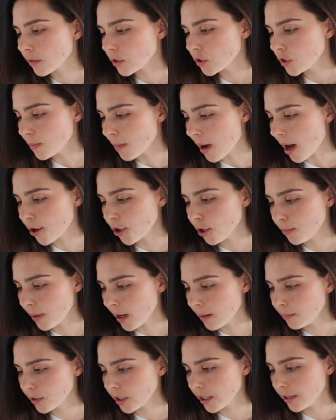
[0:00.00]
Tomato,
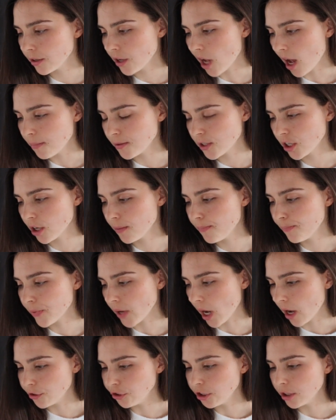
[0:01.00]
pumpkin, capsicum,
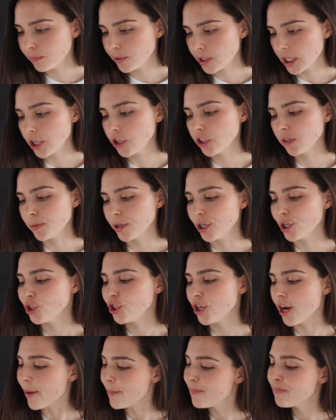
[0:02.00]
onion, potato, spinach.
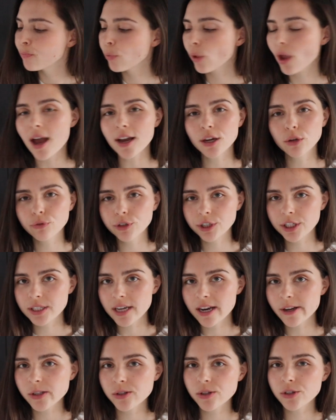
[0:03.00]
Yeah, I can really
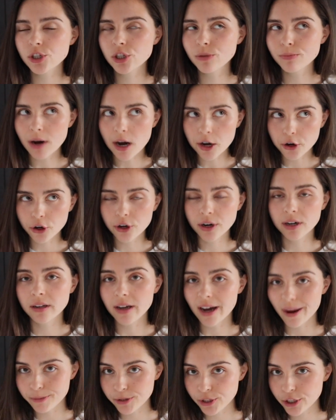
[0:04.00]
taste the tomato and
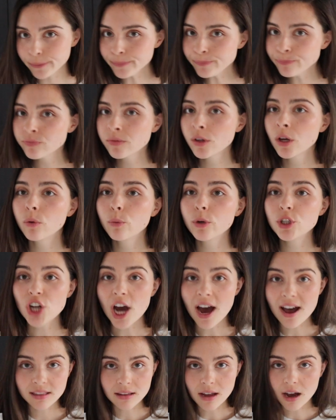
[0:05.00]
capsicum, which
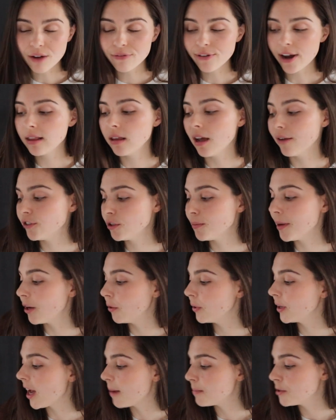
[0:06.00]
I love. I love tomato
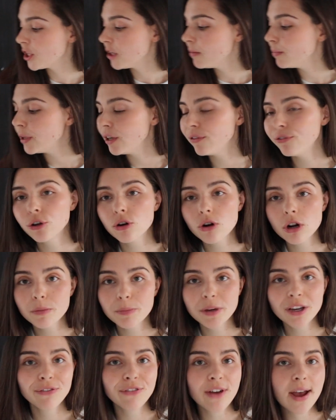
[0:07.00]
and capsicum, but if you're not a
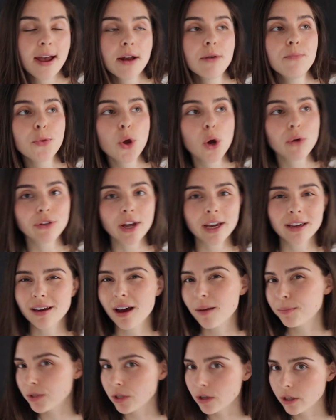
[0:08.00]
big fan of like
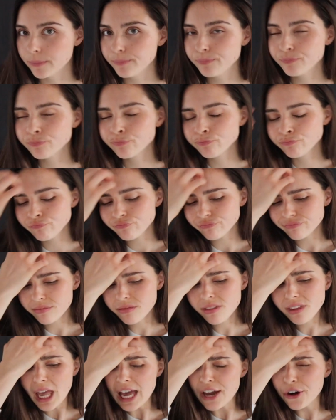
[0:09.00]
capsicum,
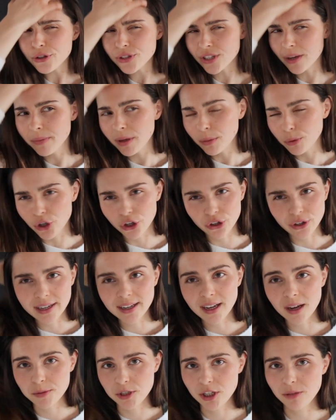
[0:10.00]
I know some people don't like
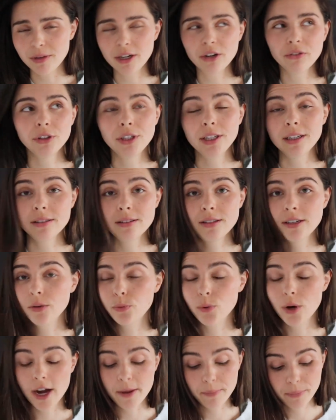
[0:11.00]
capsicum, I don't really understand
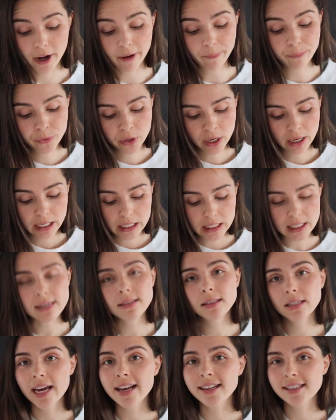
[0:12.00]
why, but it
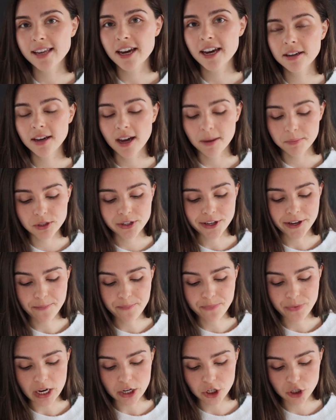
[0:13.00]
does taste
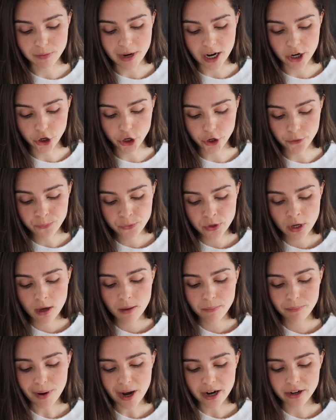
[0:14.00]
capsicum and tomato,
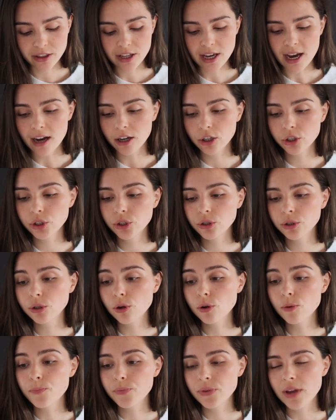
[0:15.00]
but the
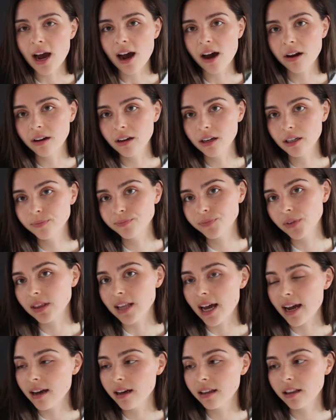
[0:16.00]
actual outer
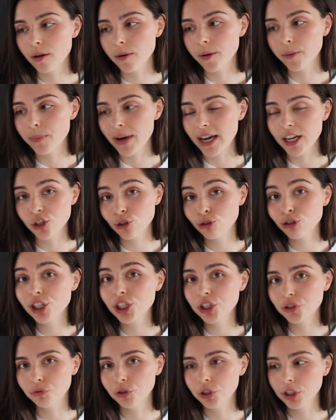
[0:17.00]
layer, the pastry,
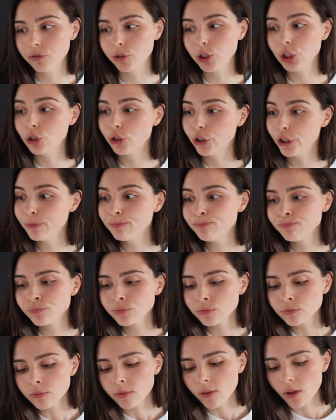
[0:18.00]
is really, really good.
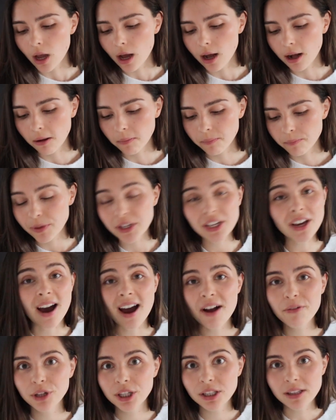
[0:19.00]
But yeah,
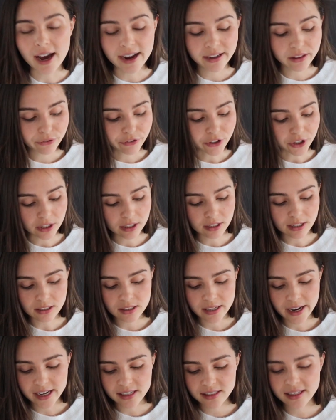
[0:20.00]
I really like the filling. It
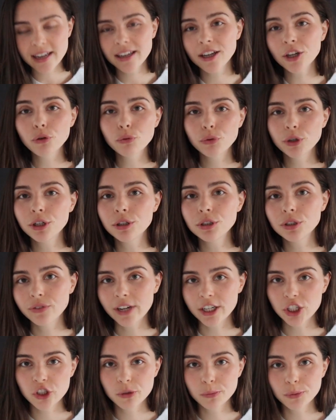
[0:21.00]
tastes like a grilled
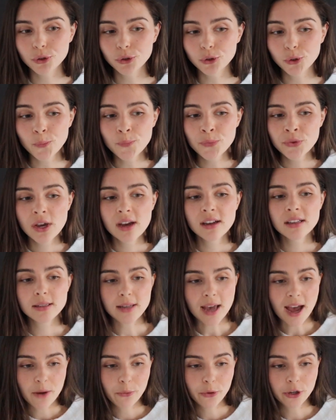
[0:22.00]
vegetable
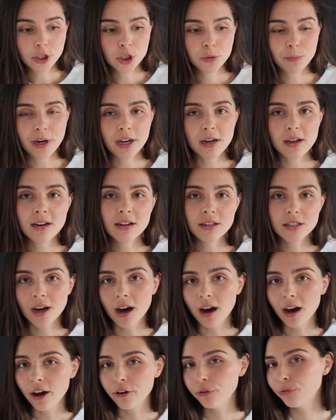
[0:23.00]
sandwich, but in a
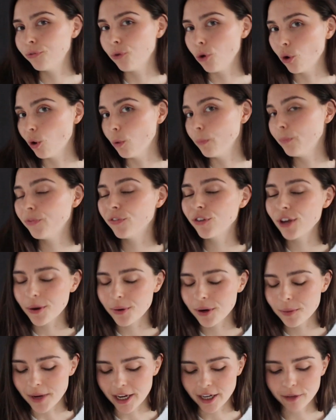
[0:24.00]
tart form, if you get
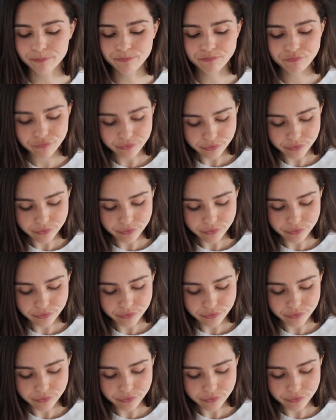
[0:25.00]
what I mean.